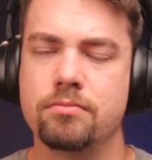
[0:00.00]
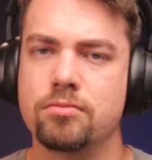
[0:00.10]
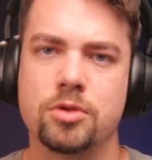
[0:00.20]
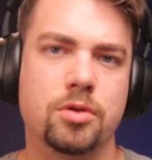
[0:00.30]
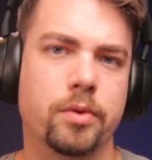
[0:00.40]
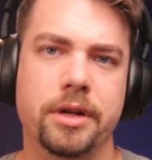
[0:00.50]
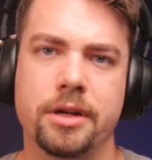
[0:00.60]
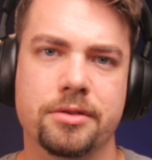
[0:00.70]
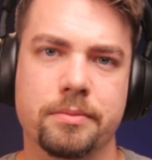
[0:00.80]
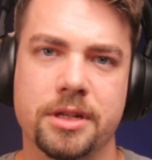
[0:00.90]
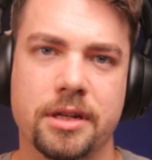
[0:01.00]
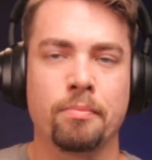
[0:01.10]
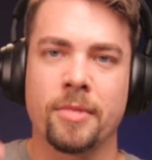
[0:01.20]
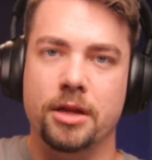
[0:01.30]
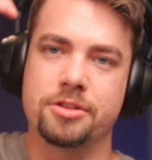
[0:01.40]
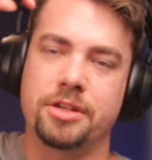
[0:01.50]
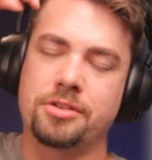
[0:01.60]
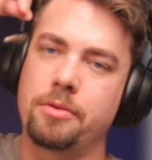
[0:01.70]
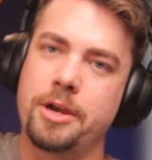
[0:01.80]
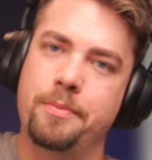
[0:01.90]
twenty or something like that. There's also
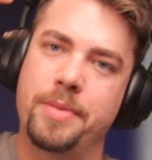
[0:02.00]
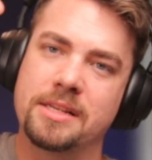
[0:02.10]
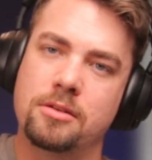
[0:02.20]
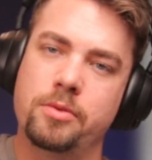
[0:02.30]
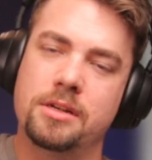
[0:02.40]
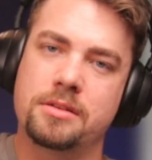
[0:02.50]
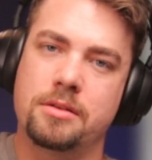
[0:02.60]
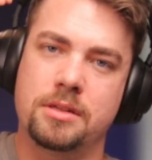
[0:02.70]
going to be a bezel wheel, so this